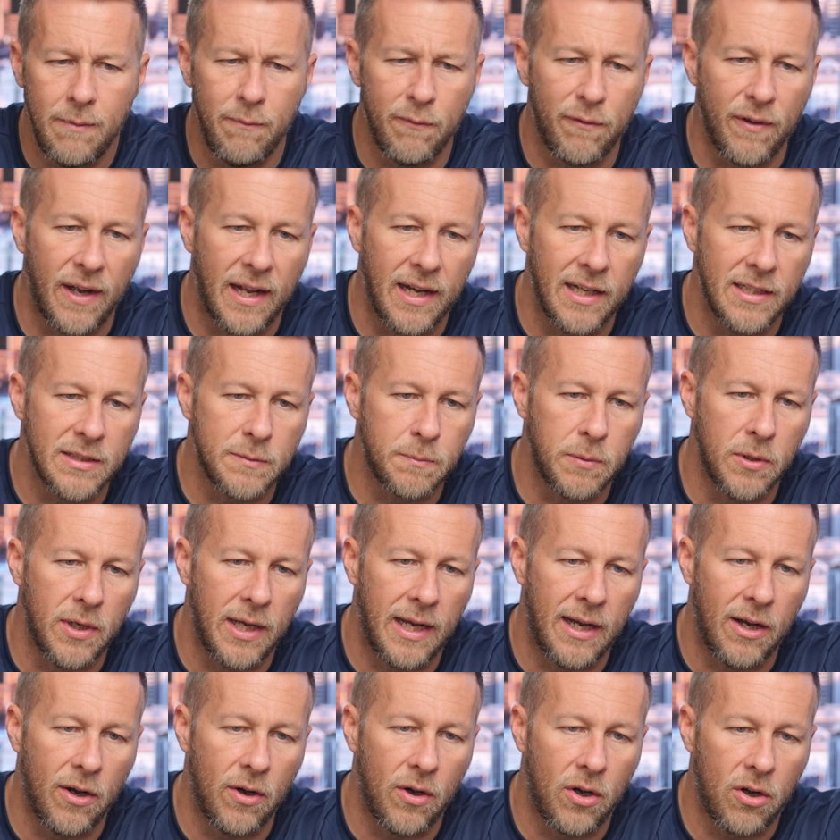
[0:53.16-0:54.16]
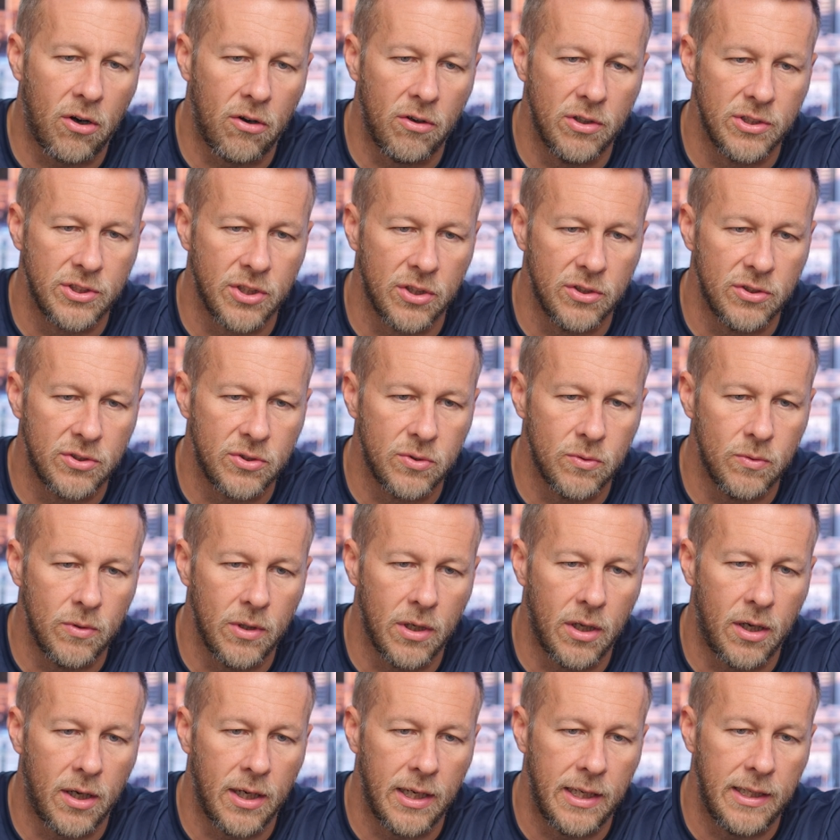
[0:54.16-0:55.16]
in fact, let's put our horizontal
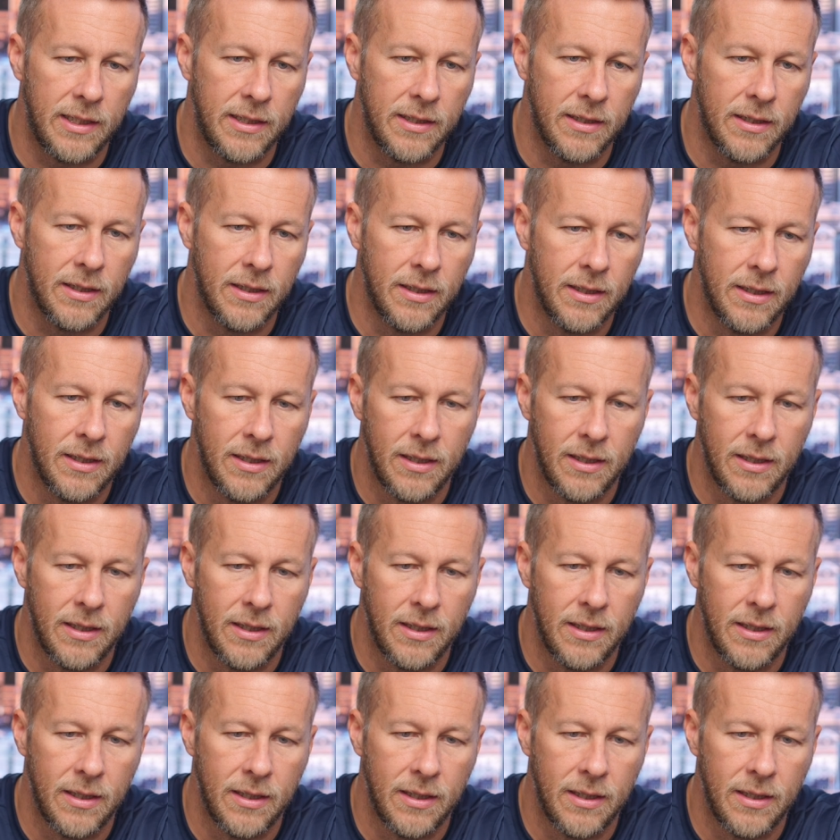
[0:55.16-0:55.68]
line